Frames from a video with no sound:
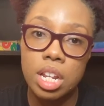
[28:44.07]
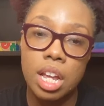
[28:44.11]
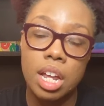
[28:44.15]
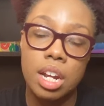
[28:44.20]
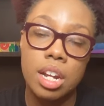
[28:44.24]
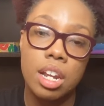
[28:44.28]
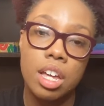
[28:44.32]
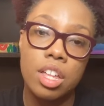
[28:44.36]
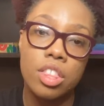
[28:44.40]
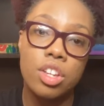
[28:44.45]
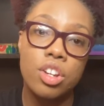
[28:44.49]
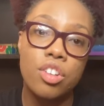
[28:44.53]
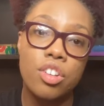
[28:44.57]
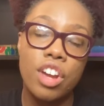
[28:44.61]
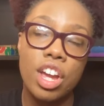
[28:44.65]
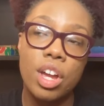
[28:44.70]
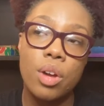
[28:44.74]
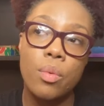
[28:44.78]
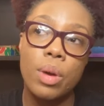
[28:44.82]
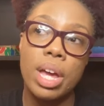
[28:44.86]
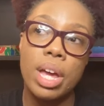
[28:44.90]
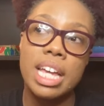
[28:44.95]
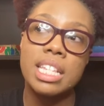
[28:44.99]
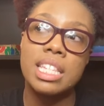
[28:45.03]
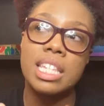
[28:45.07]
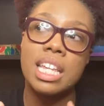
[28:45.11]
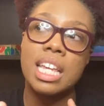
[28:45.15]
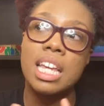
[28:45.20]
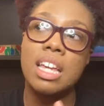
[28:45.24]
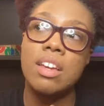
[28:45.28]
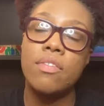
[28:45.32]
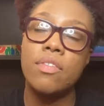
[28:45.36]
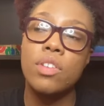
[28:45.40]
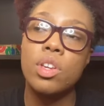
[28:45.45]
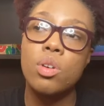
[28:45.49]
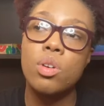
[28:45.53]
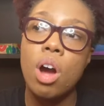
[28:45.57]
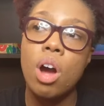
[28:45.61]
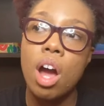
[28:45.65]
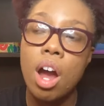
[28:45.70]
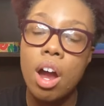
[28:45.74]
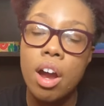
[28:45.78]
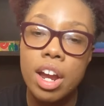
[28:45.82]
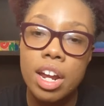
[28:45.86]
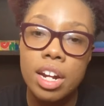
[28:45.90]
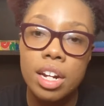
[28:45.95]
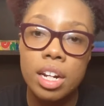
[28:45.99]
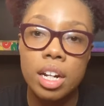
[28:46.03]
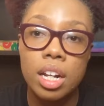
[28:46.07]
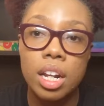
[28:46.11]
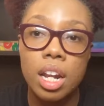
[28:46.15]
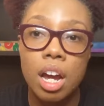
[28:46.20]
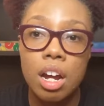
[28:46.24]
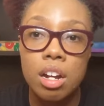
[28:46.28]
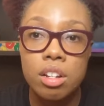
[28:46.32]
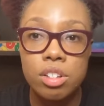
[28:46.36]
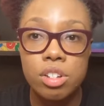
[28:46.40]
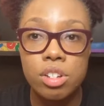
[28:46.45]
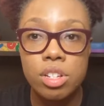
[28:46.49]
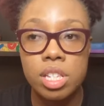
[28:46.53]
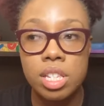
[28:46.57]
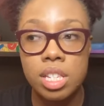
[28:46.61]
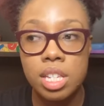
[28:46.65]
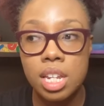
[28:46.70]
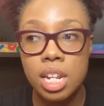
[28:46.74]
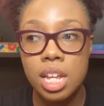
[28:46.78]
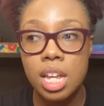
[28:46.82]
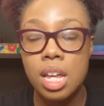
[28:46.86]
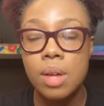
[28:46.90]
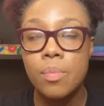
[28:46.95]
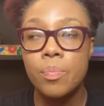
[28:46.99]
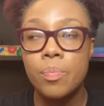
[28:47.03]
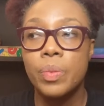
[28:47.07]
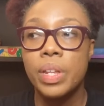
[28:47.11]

Another great way is if you are in a larger city